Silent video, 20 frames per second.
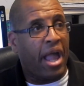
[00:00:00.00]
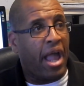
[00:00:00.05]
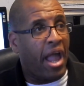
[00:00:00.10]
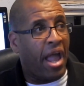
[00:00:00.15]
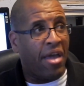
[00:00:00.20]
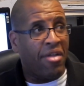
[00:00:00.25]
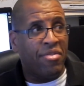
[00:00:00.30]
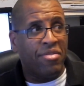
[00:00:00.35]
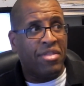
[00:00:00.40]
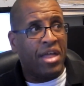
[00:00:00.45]

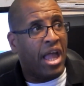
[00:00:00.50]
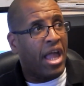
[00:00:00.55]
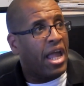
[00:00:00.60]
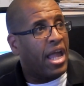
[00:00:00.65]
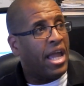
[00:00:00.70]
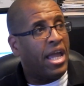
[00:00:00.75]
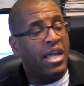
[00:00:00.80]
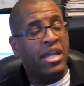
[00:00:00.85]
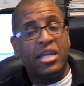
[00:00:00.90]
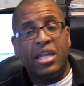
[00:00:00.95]
and they
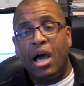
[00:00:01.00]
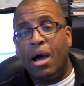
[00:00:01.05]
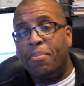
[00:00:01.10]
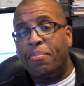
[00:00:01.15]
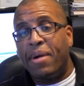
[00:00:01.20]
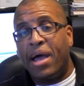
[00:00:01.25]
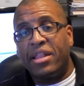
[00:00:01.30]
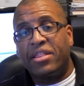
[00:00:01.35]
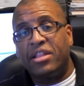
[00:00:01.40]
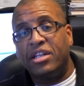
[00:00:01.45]
end
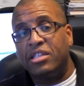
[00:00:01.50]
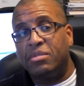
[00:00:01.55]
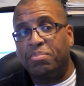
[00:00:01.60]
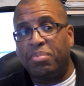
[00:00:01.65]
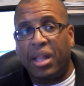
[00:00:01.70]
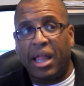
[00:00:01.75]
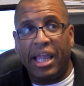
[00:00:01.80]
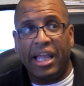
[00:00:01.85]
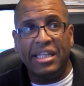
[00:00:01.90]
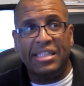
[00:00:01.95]
up at this
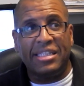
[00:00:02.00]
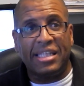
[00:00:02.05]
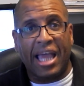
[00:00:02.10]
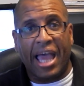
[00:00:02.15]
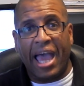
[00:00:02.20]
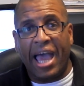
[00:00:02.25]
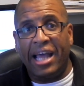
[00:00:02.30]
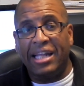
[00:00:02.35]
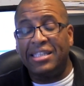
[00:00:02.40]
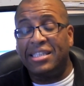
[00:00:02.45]
place
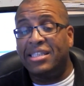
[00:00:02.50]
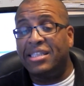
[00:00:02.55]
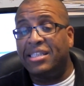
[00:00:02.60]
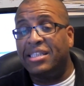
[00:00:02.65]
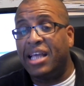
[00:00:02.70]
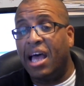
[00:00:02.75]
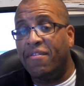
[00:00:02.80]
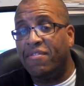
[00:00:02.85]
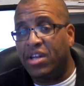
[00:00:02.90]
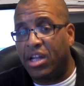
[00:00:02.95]
at
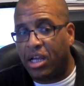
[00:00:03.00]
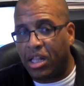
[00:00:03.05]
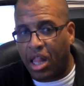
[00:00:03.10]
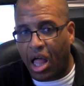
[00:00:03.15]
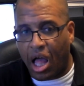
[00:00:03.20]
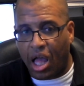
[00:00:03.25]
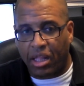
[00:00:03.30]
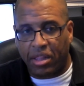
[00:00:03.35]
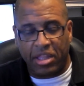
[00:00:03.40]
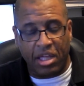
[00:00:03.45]
7
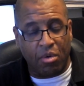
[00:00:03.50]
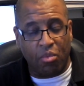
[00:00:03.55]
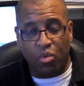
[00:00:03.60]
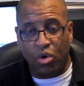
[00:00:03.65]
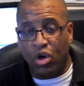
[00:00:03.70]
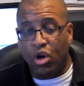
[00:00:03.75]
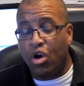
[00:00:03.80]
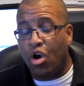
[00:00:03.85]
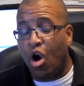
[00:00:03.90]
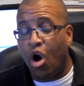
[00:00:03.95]
o'clock that
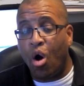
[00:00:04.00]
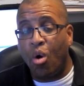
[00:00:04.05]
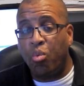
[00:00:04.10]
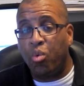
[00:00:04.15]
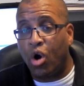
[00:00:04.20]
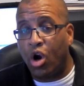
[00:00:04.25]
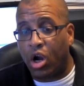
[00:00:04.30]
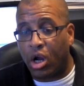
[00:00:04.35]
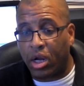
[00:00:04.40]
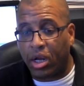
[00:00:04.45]
we'll call
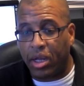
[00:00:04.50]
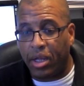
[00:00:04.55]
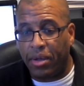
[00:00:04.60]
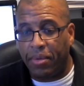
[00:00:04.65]
work.